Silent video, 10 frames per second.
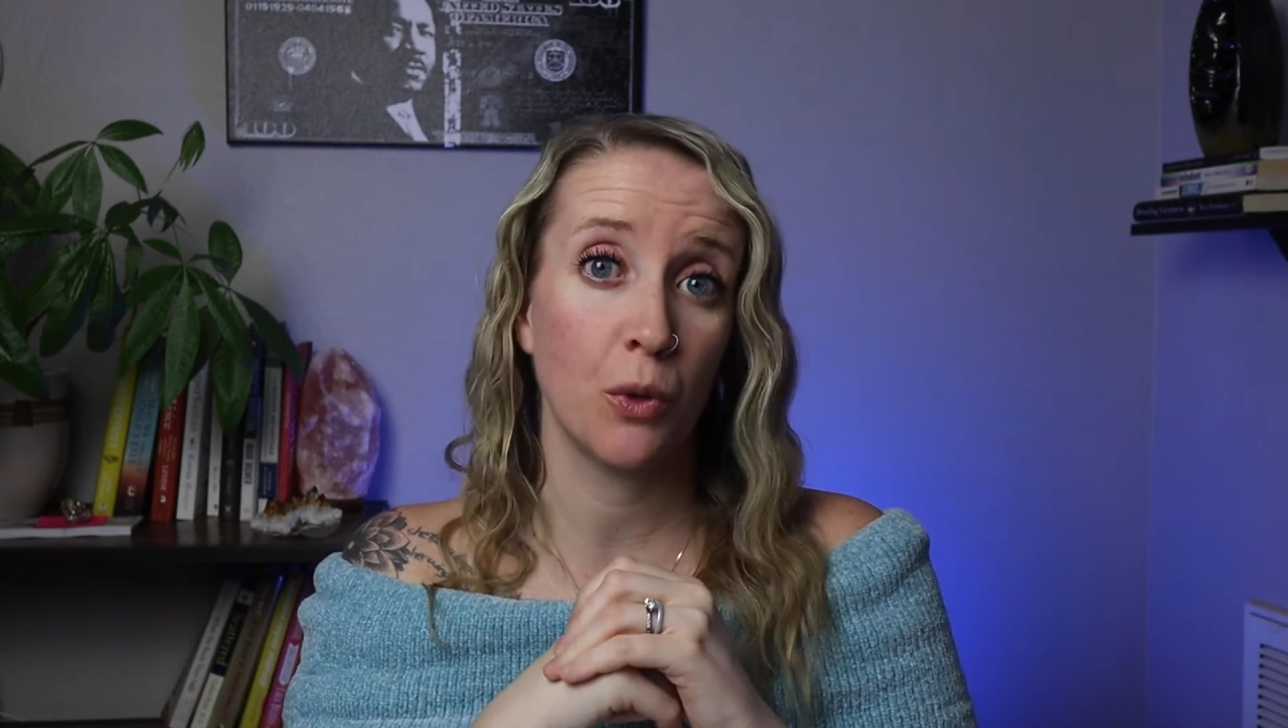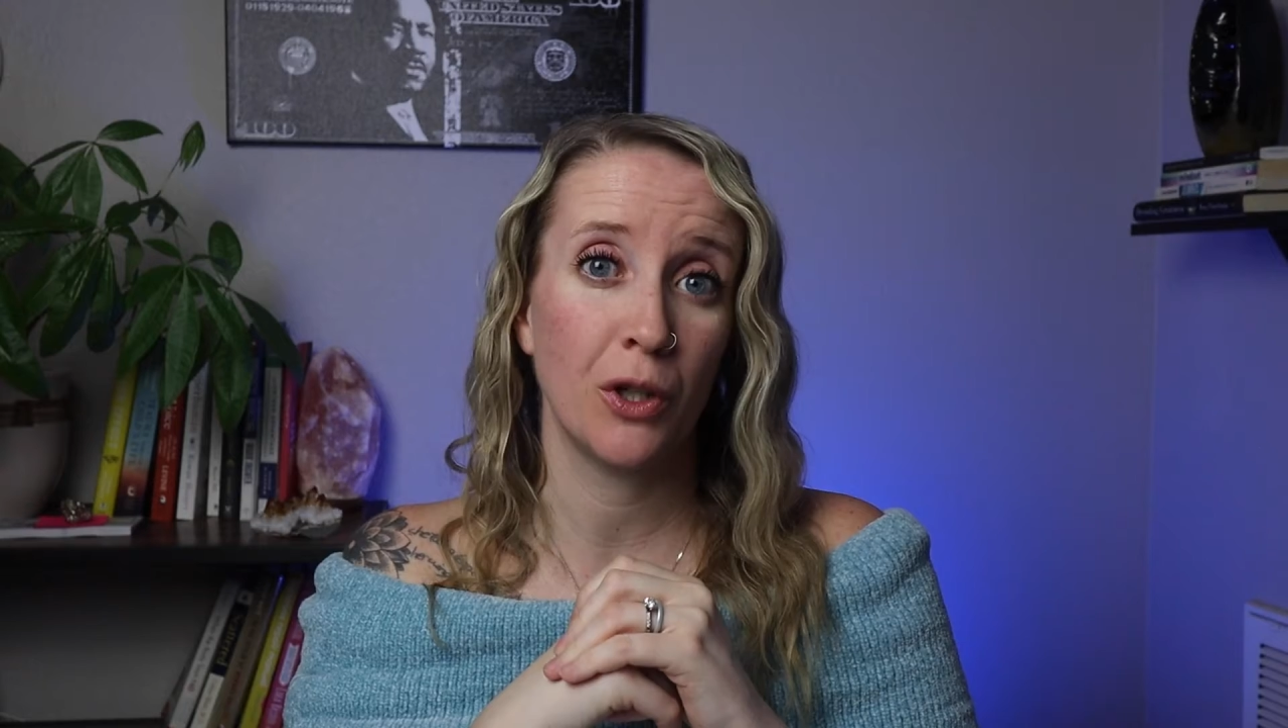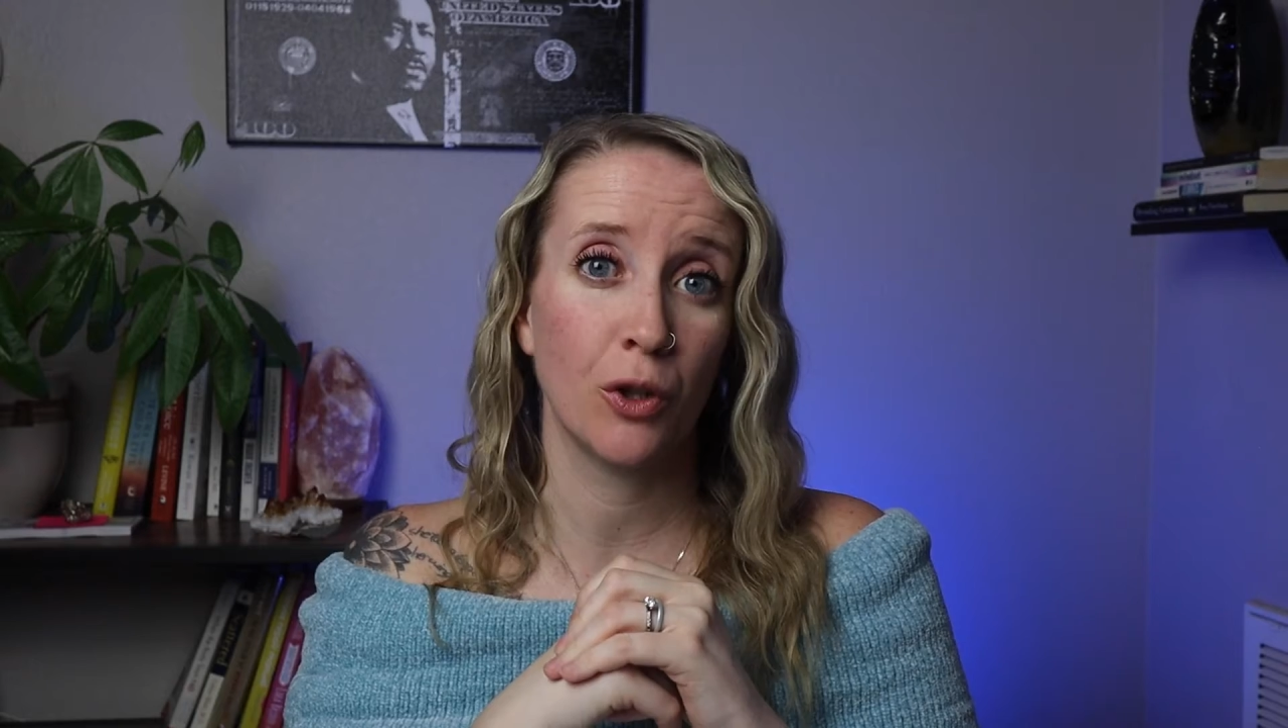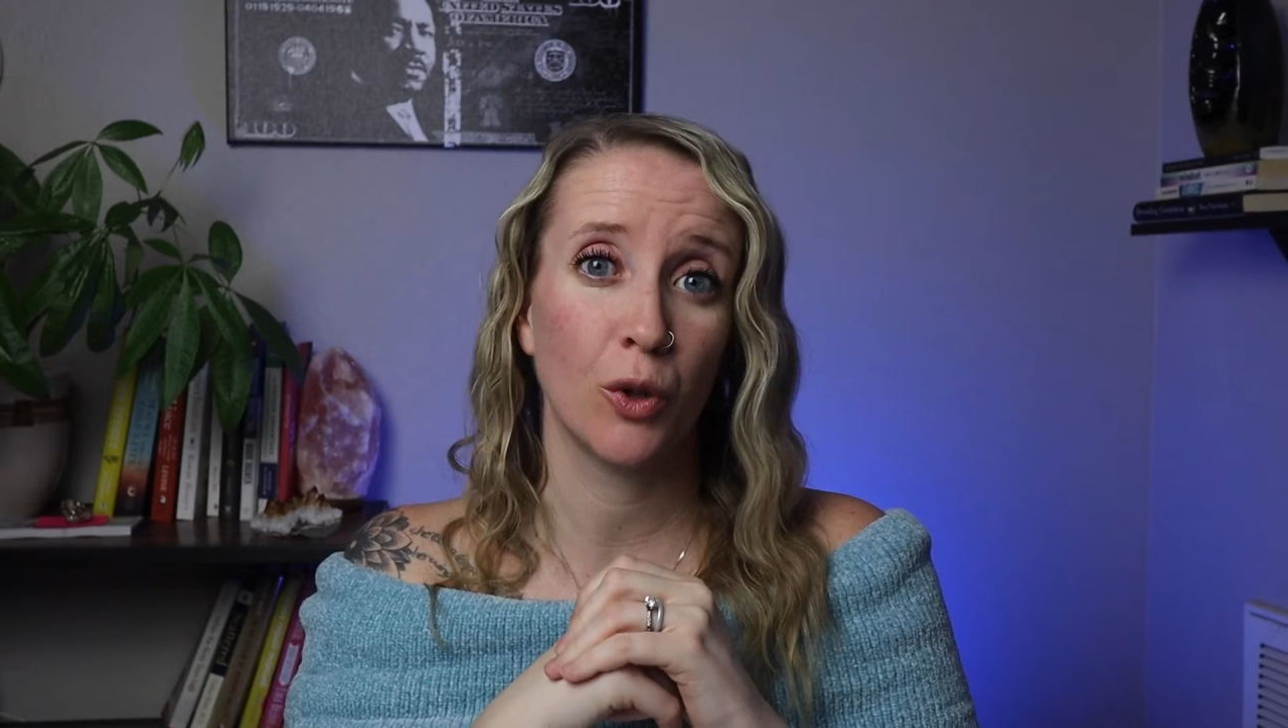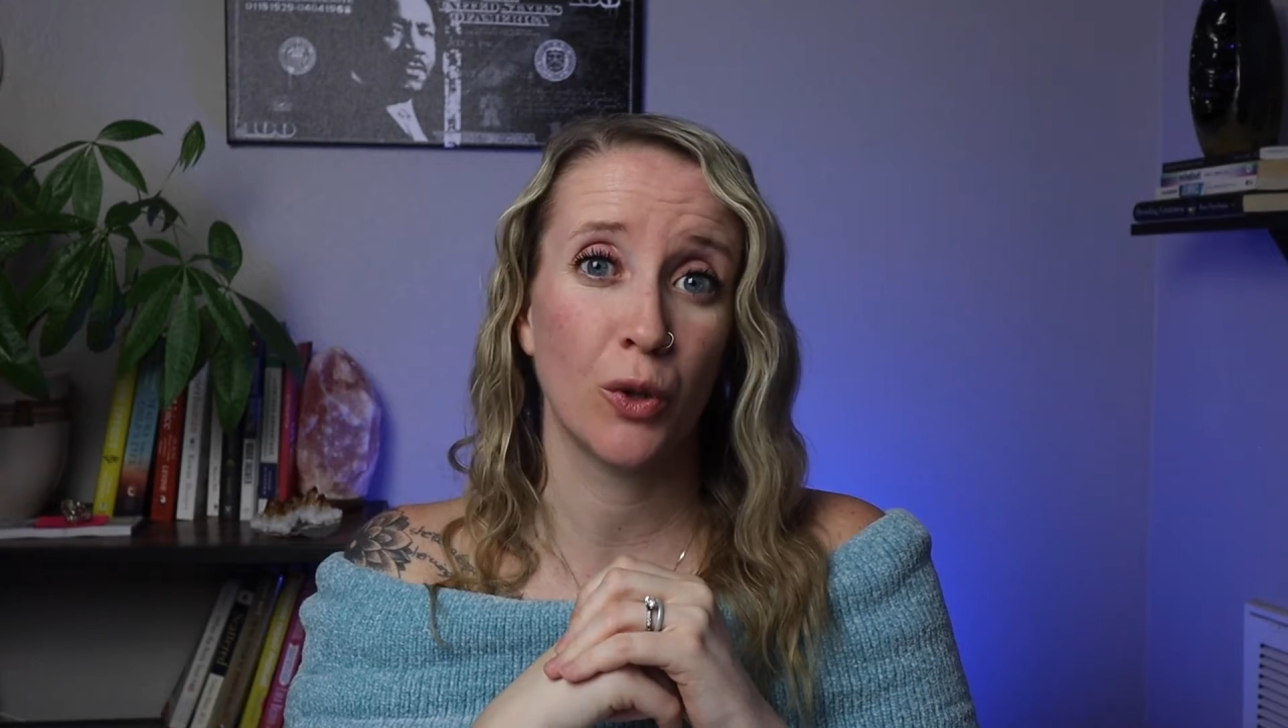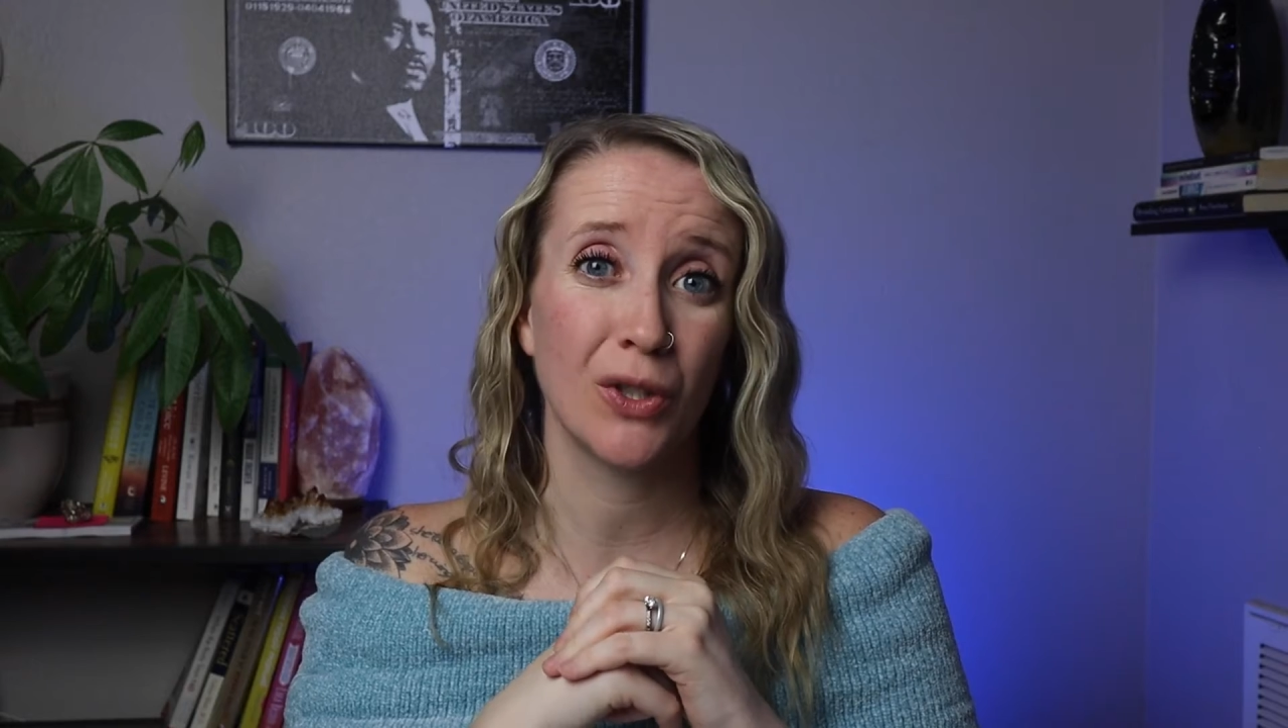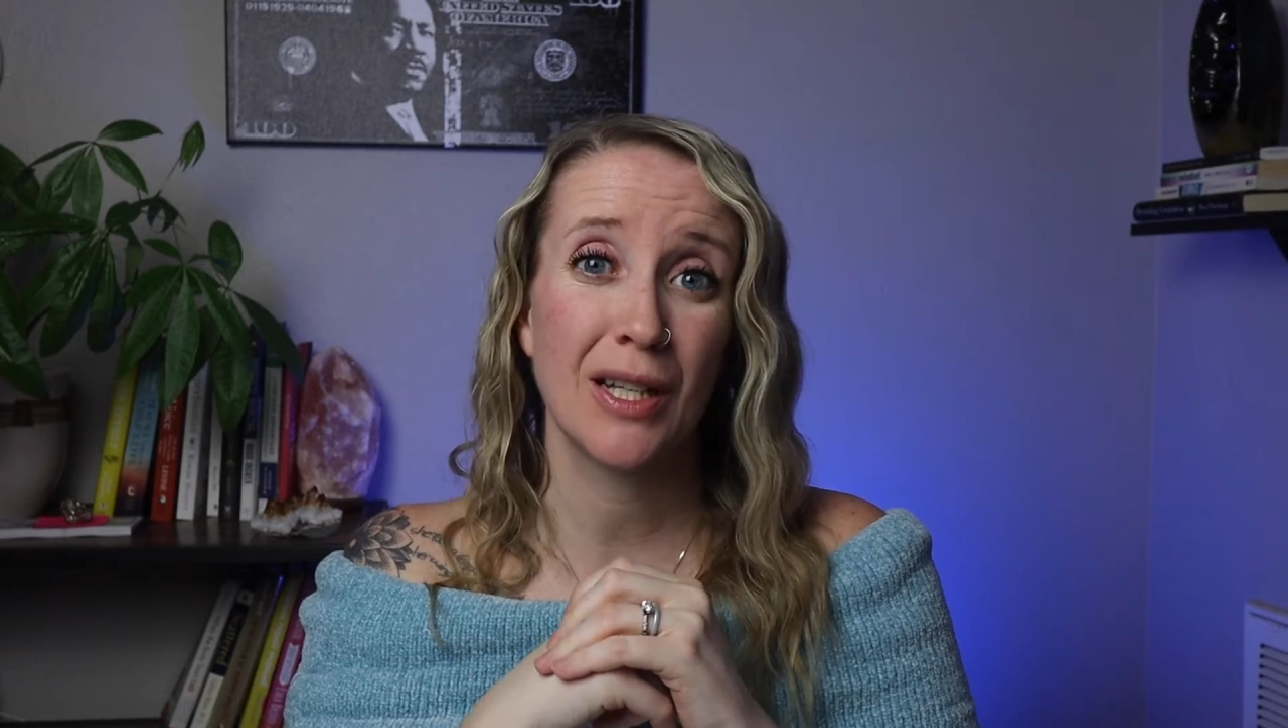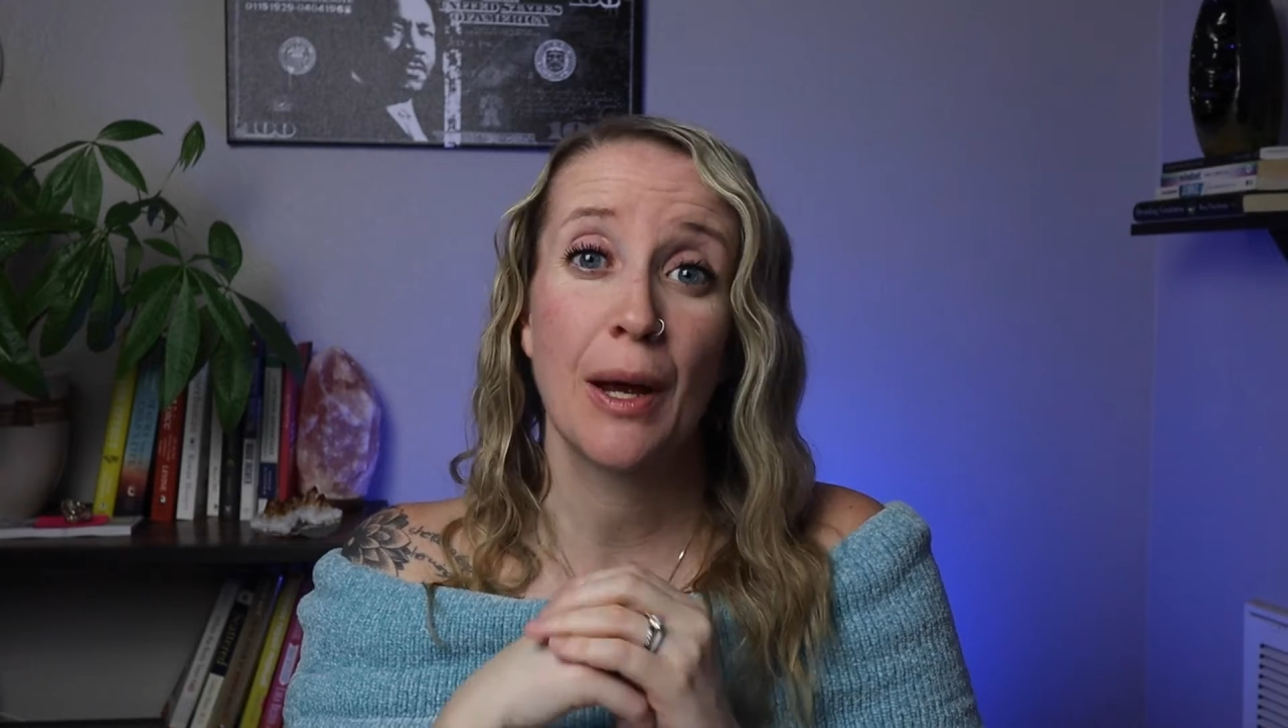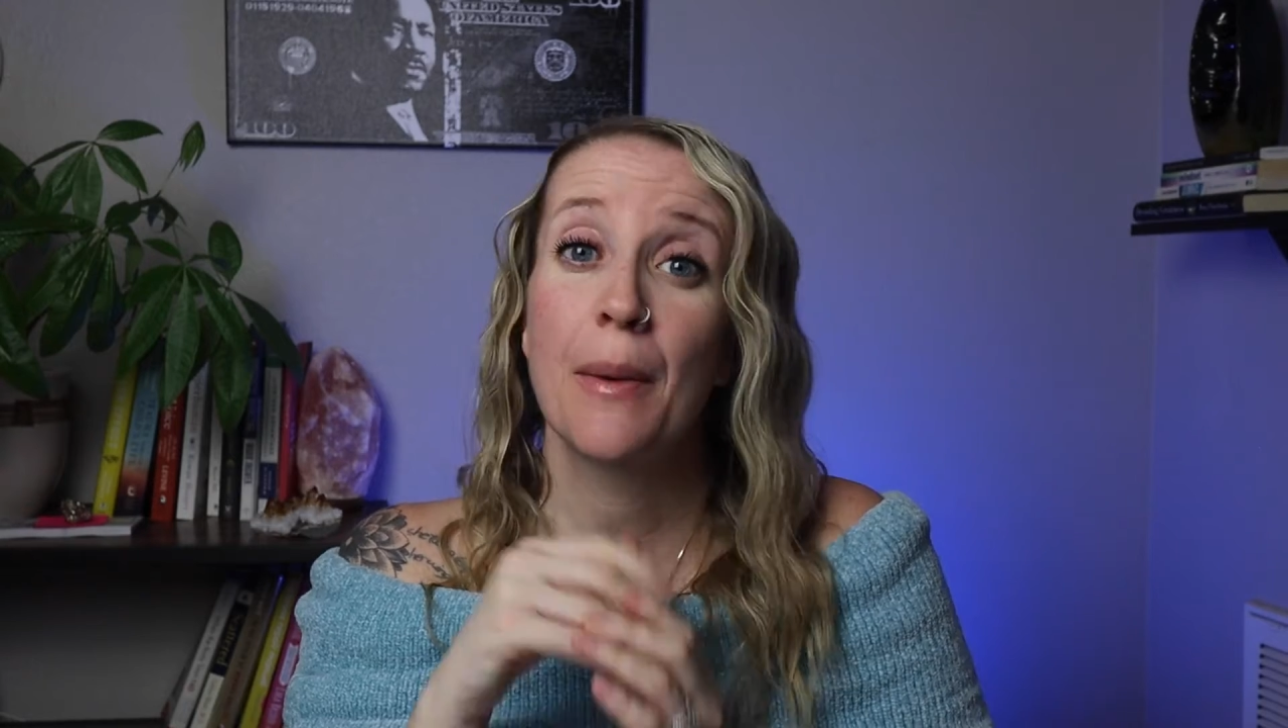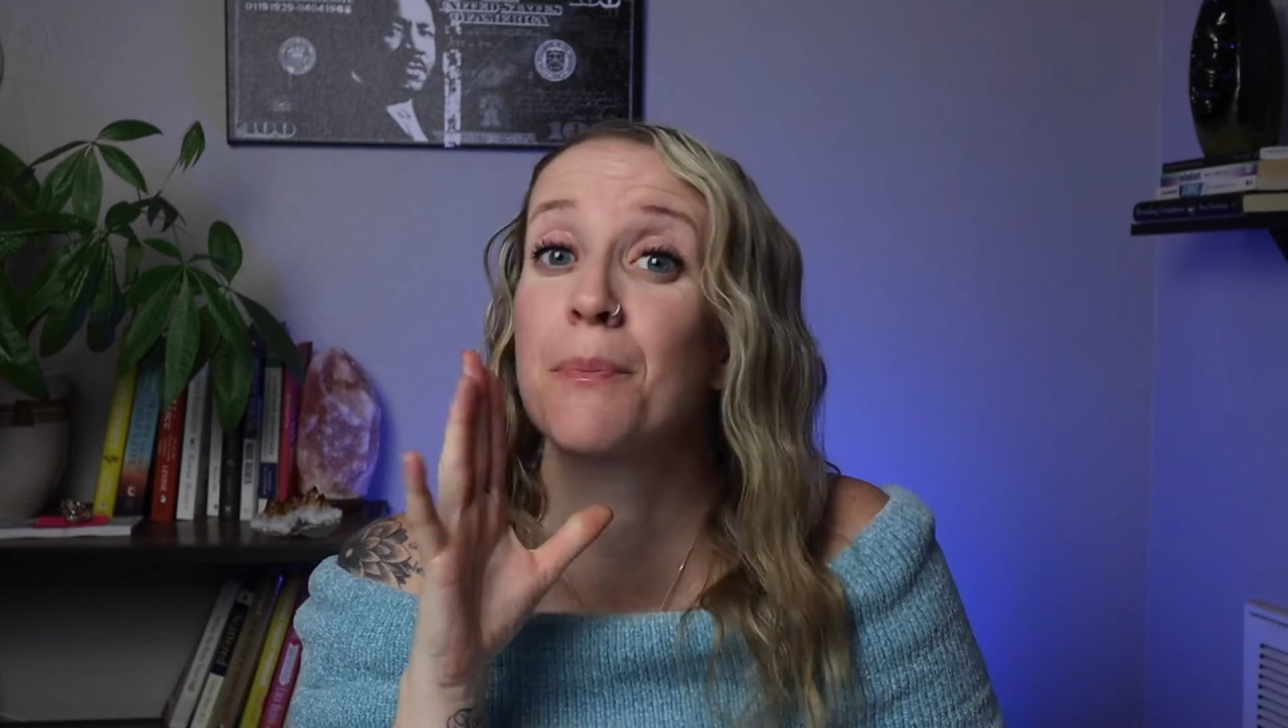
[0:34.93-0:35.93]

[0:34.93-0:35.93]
you in your goals.